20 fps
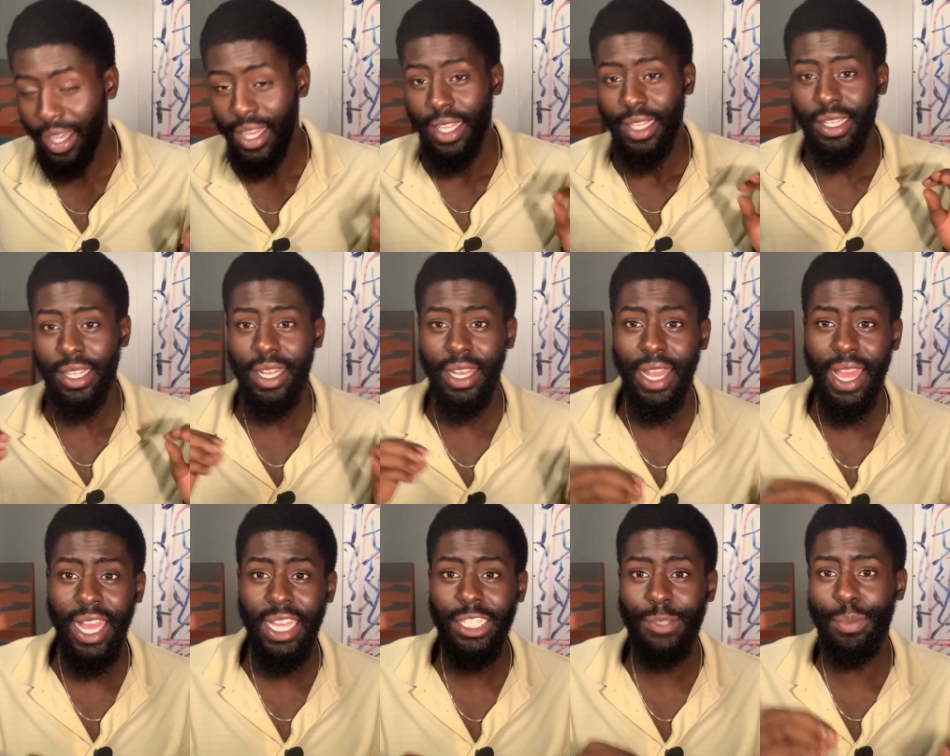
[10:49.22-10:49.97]
The
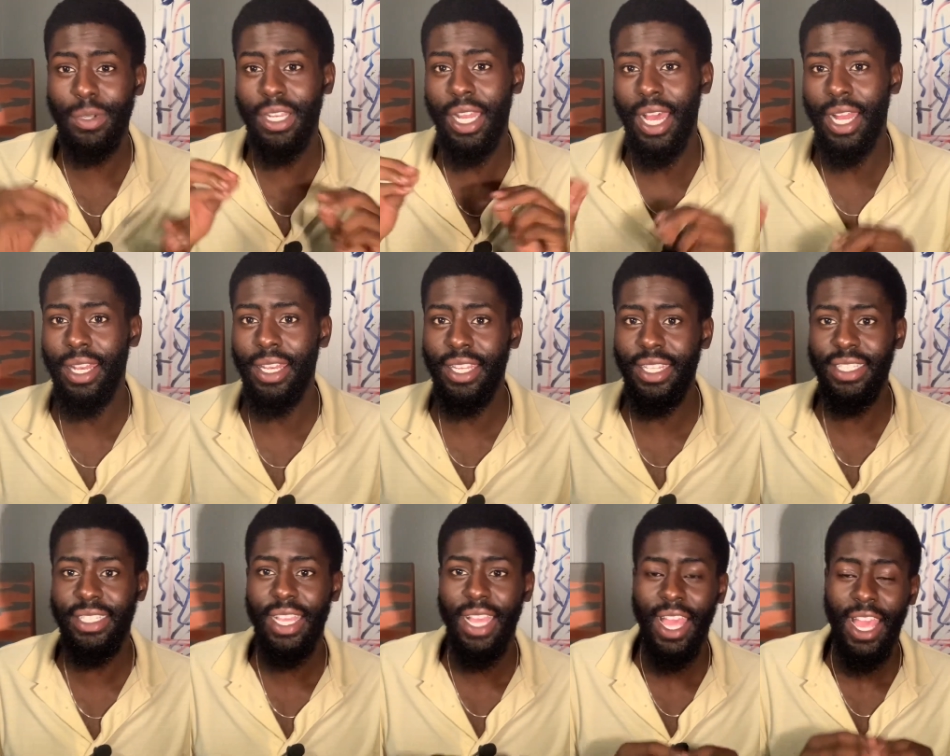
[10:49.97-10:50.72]
last but not
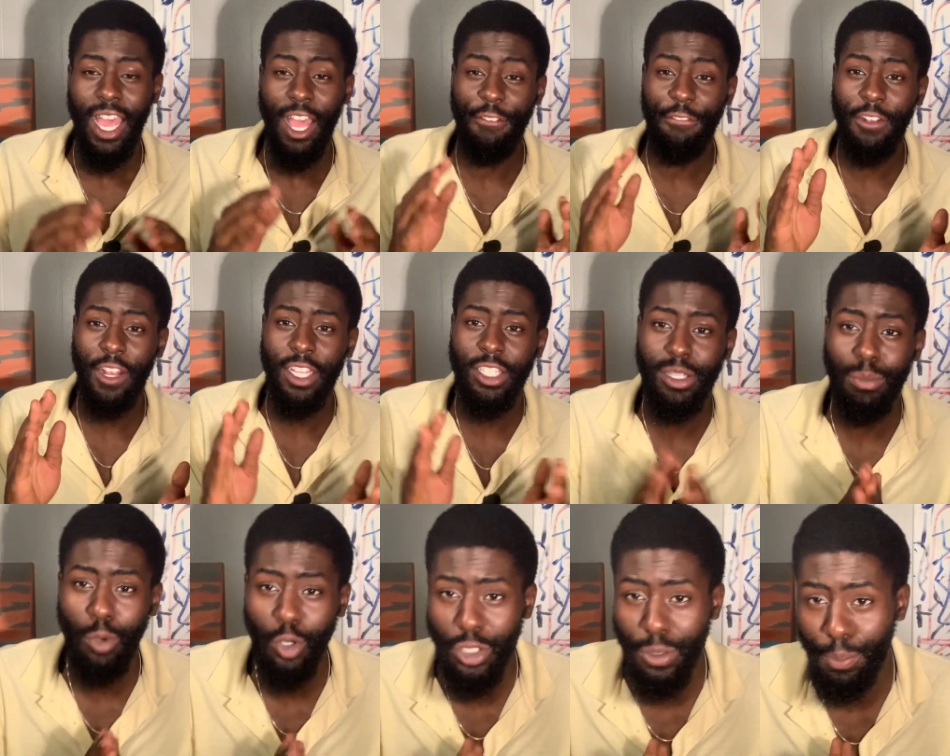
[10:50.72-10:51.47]
least, I feel like is the
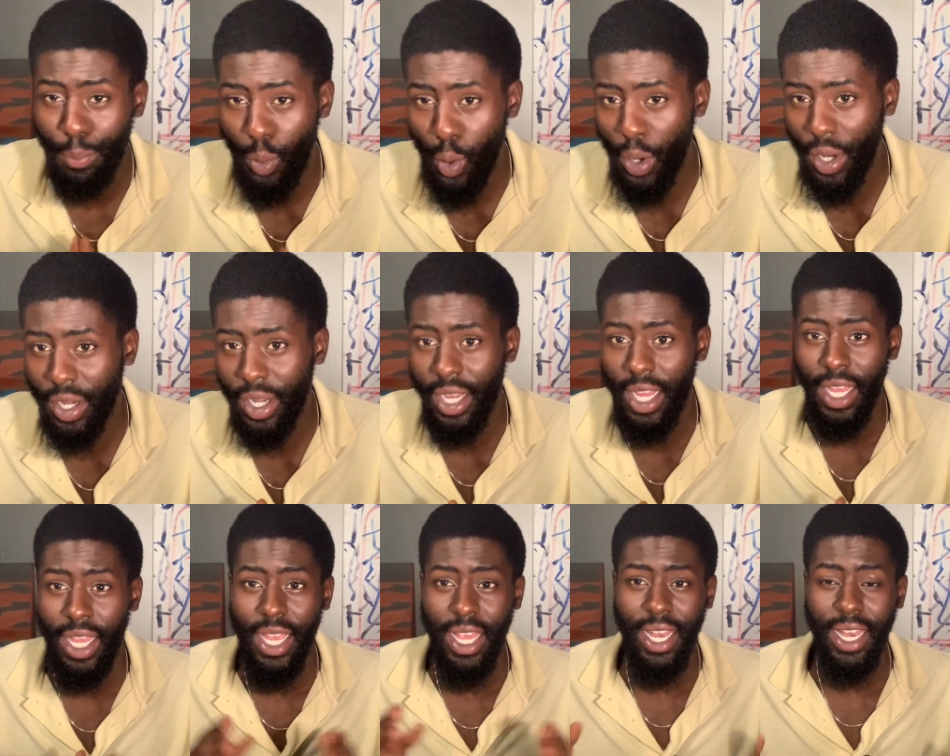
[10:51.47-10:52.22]
most important.
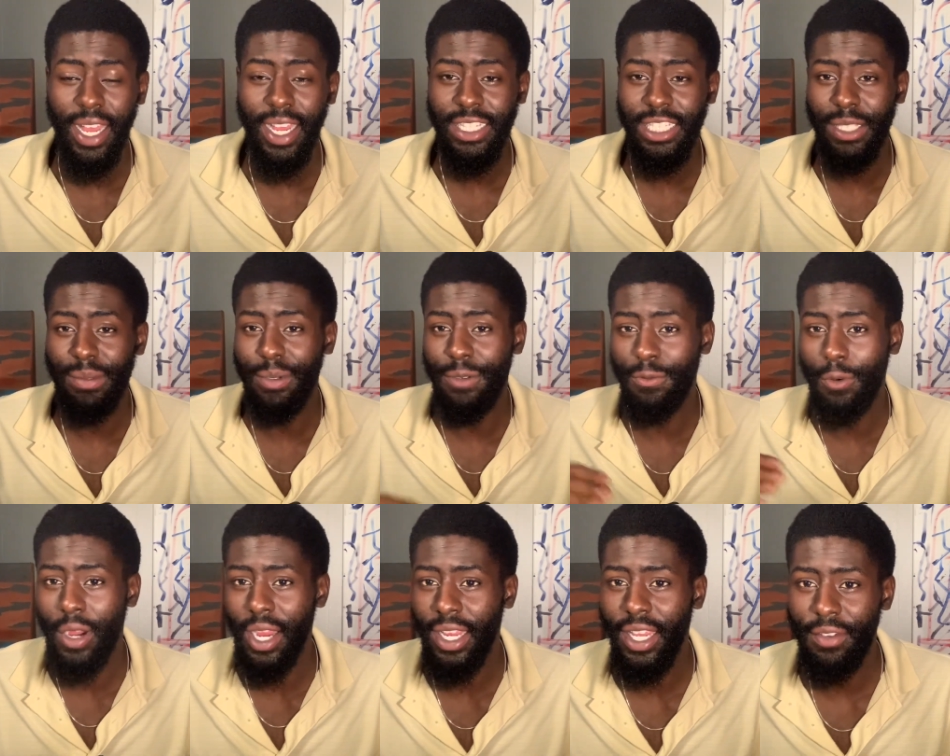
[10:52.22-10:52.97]
And like I said,
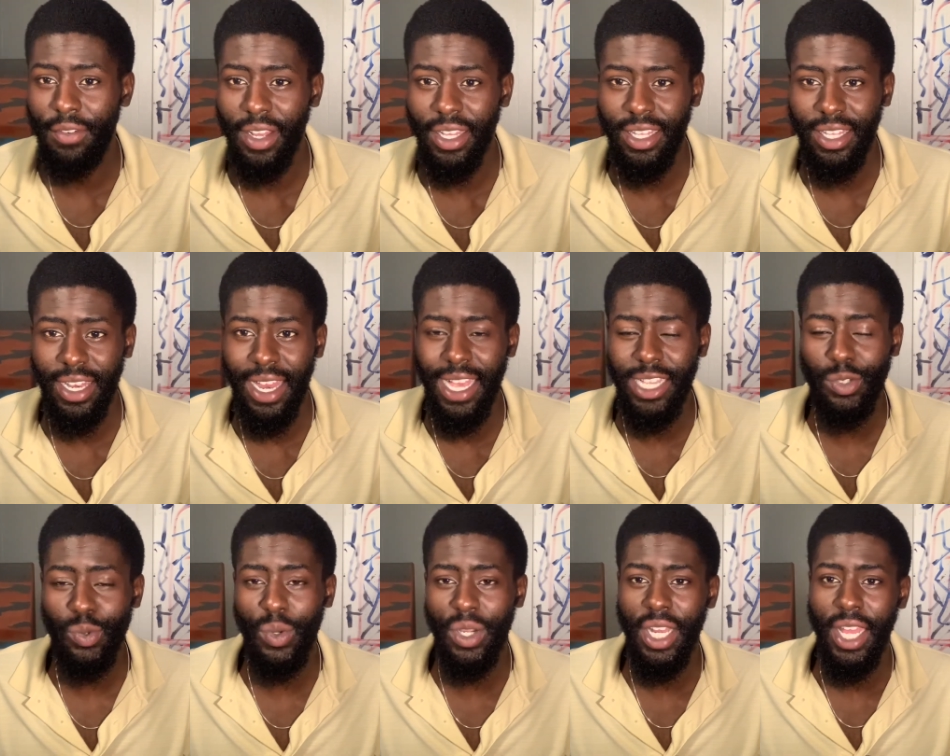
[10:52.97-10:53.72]
before I give you out the
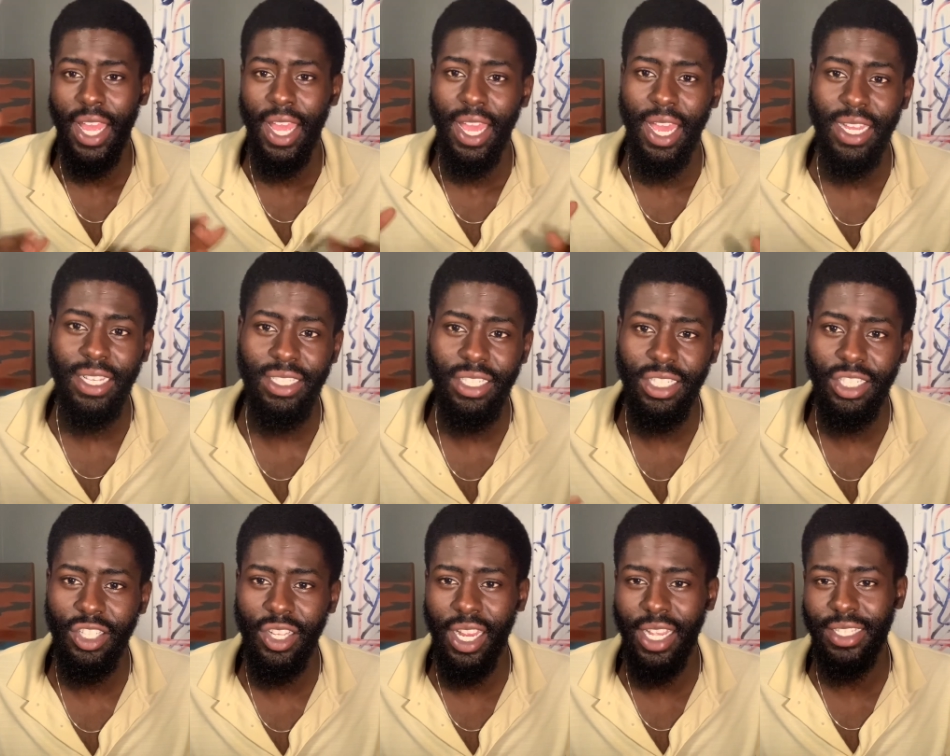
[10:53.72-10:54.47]
last one, I just
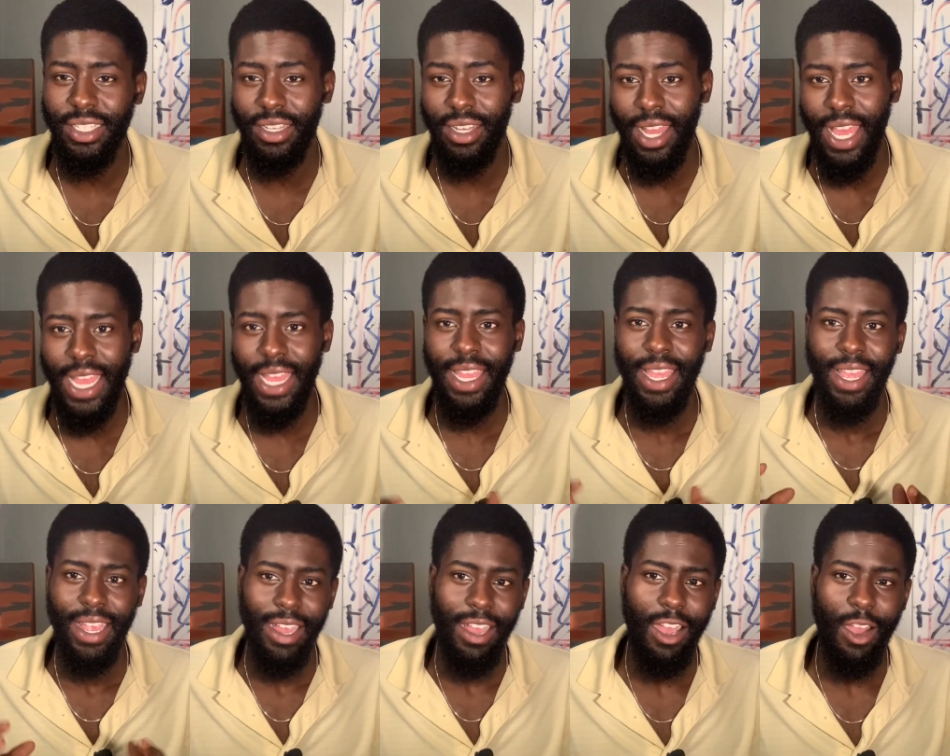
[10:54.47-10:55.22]
need you guys to
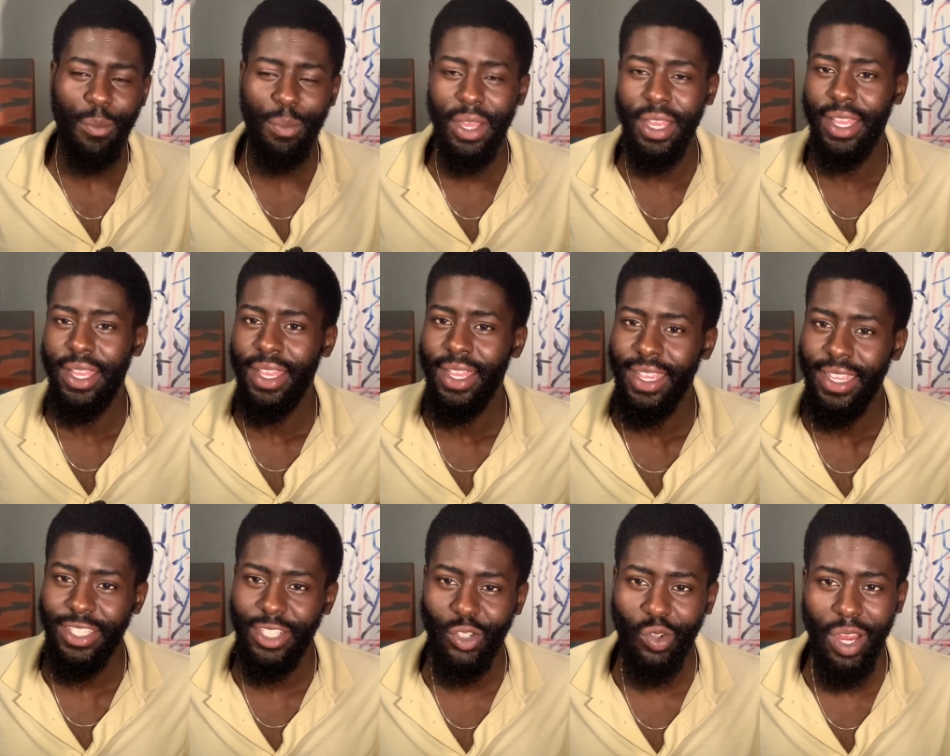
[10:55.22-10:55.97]
like, comment,
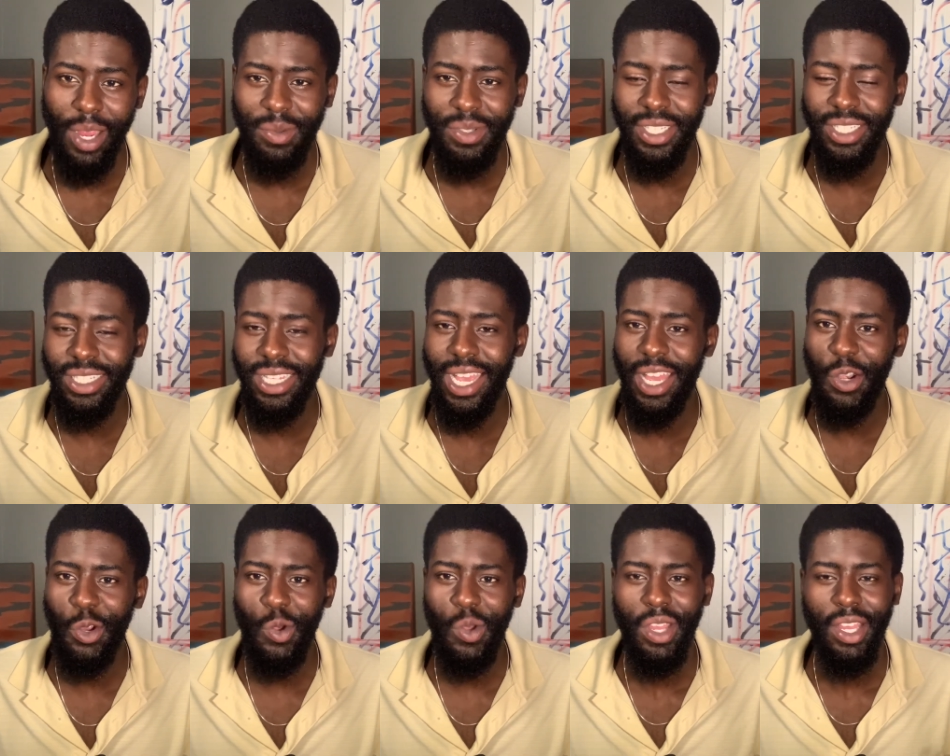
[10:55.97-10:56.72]
subscribe to the
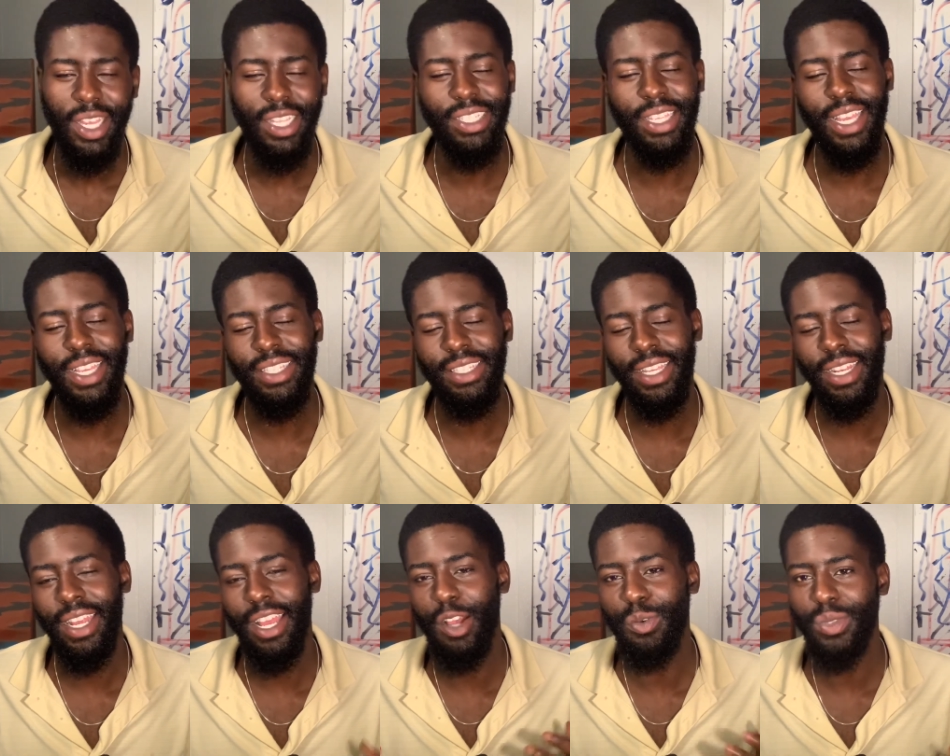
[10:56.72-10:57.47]
channel, because like I said,
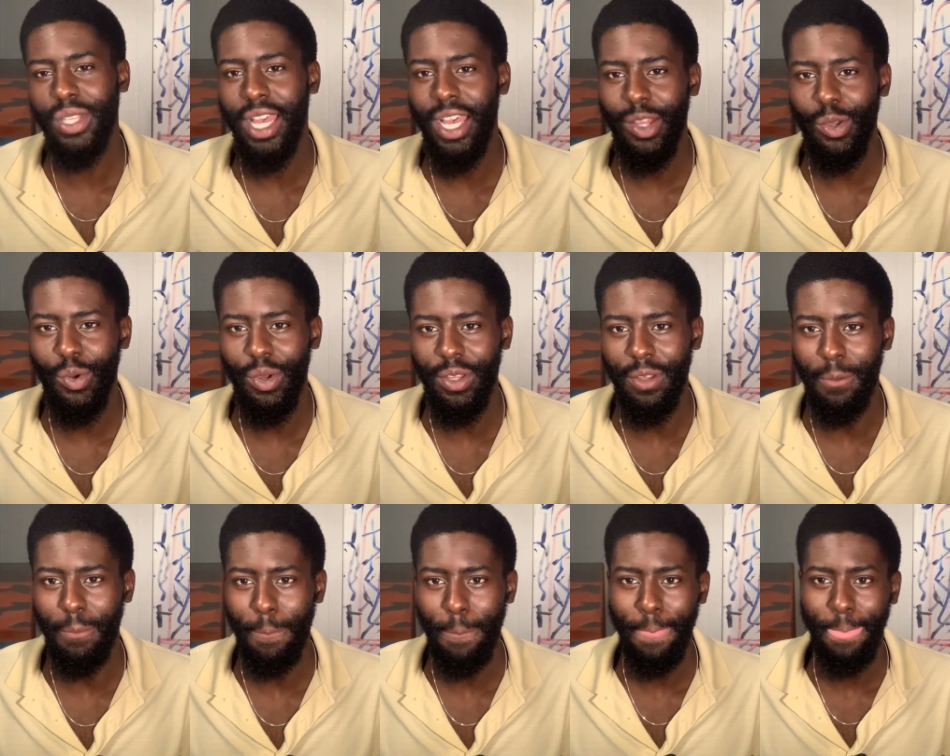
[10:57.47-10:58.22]
it helps the algorithm.